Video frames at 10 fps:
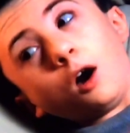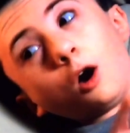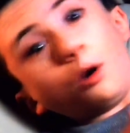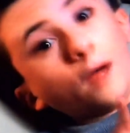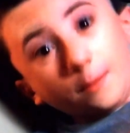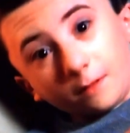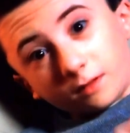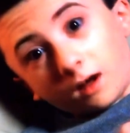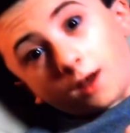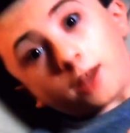Oh, and
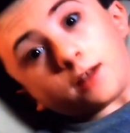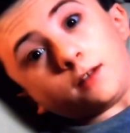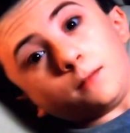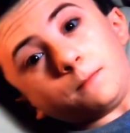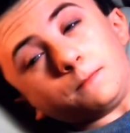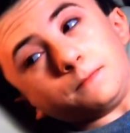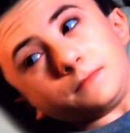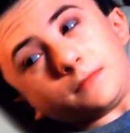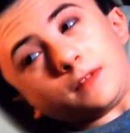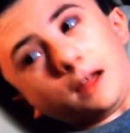the dying.
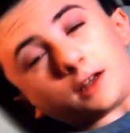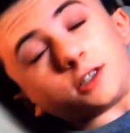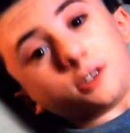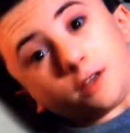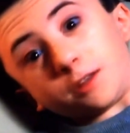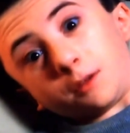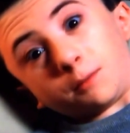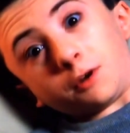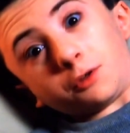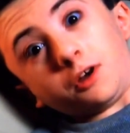Actually,
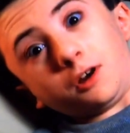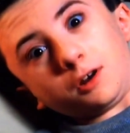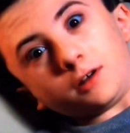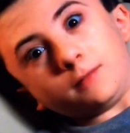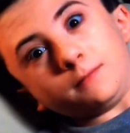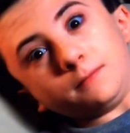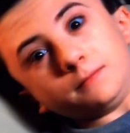they're both hard.